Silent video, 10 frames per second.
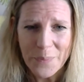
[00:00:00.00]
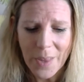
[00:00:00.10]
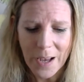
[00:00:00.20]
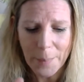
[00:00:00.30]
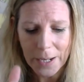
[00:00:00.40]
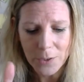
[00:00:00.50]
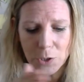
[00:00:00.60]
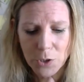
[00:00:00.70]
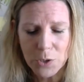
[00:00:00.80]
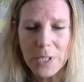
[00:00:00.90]
And I'll
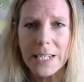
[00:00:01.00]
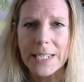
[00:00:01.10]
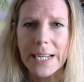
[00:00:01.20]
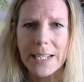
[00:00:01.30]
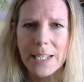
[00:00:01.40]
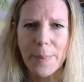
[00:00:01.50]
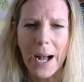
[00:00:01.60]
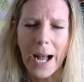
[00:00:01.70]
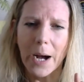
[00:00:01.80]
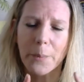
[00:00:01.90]
talk to you in a second about
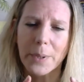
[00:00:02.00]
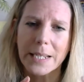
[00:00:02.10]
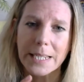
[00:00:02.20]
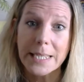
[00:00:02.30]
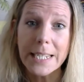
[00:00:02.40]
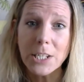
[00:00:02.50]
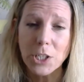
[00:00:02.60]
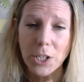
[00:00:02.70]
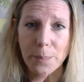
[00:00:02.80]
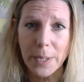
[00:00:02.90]
how we as a teacher
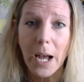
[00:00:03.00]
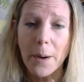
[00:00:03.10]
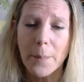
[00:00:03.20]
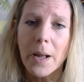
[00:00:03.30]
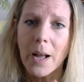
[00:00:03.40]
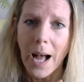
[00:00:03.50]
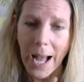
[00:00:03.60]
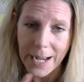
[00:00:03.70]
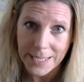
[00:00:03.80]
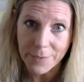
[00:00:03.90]
can become
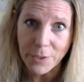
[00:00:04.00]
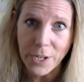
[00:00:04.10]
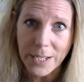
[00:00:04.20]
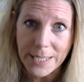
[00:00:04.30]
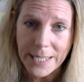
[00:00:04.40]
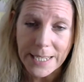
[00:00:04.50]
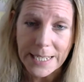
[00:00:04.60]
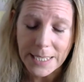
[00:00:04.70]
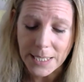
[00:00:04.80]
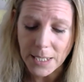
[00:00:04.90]
active learners in these
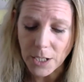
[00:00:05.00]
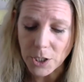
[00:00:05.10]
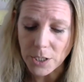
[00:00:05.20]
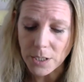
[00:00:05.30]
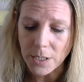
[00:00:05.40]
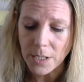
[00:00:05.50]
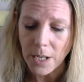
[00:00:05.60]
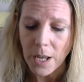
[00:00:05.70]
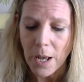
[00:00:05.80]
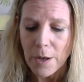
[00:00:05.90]
discussions.
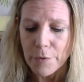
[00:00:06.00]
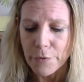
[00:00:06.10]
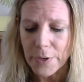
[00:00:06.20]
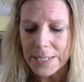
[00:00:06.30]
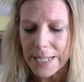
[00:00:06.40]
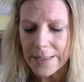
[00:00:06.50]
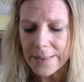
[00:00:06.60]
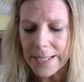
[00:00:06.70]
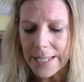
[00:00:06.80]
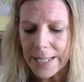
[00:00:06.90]
Firstly,
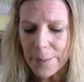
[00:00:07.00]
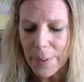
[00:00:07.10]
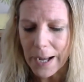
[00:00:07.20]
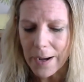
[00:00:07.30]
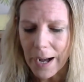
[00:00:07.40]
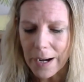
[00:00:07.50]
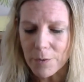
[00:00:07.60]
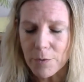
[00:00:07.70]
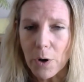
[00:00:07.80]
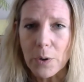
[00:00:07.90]
thinking about our
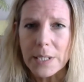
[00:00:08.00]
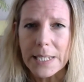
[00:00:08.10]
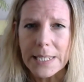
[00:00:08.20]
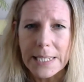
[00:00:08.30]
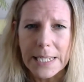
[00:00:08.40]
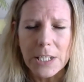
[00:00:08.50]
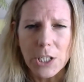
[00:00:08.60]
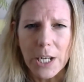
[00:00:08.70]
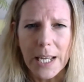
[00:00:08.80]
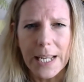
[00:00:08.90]
role as a
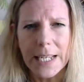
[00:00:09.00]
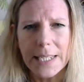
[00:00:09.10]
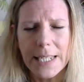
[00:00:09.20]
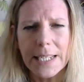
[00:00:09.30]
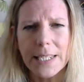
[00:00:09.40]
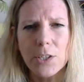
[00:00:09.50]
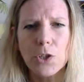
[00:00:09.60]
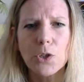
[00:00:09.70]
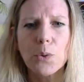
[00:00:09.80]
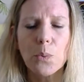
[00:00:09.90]
teacher is
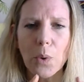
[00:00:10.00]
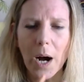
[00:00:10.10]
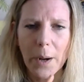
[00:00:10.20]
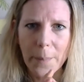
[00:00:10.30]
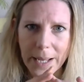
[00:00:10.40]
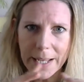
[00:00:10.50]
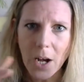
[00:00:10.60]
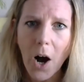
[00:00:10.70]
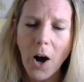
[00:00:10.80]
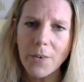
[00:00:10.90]
to
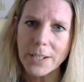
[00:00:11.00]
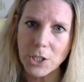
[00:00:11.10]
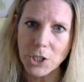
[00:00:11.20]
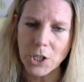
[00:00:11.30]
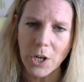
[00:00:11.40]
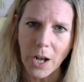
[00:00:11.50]
encourage